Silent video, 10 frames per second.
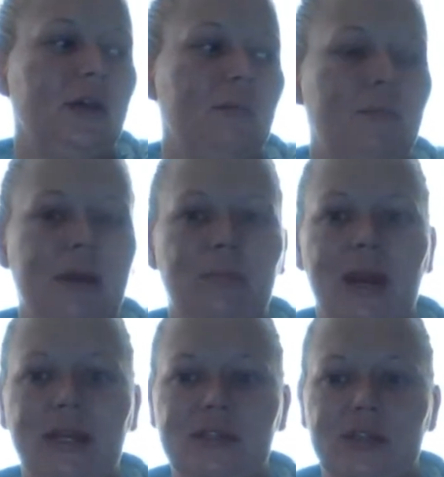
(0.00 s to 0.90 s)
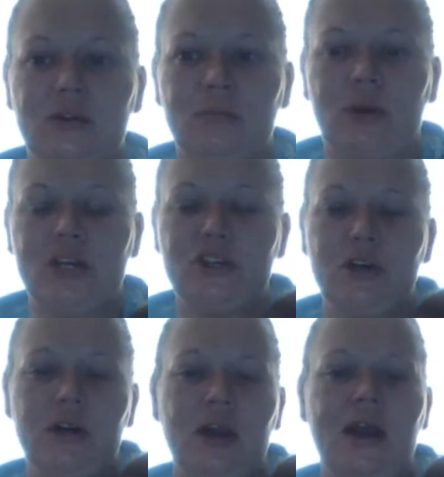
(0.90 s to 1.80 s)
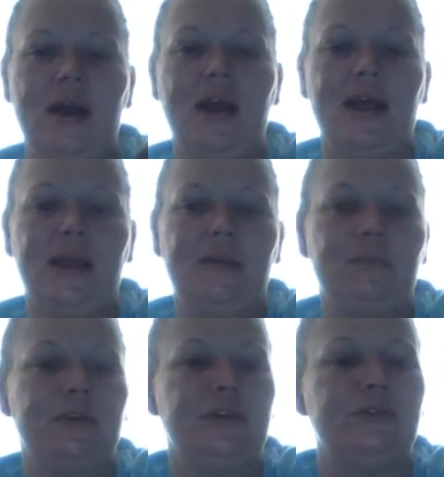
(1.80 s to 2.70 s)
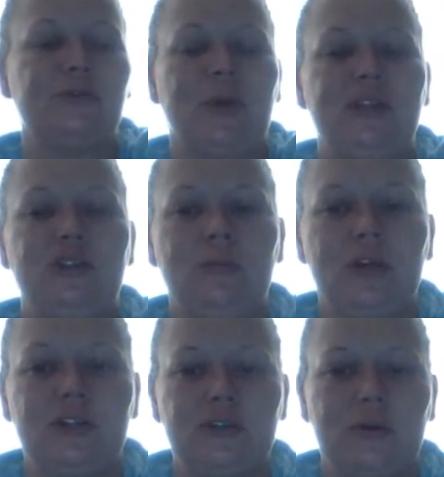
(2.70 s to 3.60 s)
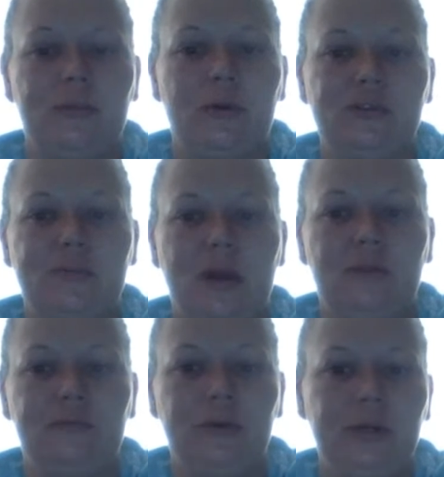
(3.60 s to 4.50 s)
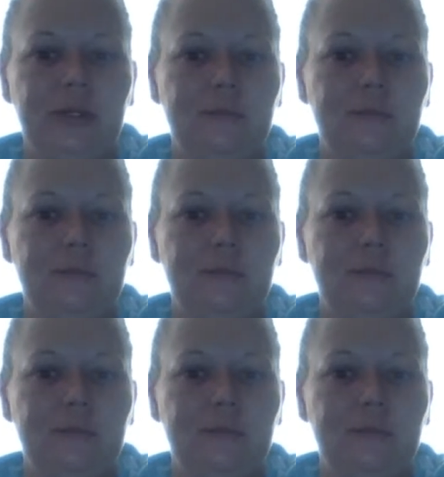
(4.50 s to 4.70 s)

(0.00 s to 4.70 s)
my brain is under pressure. I produce way too much cerebrospinal fluid.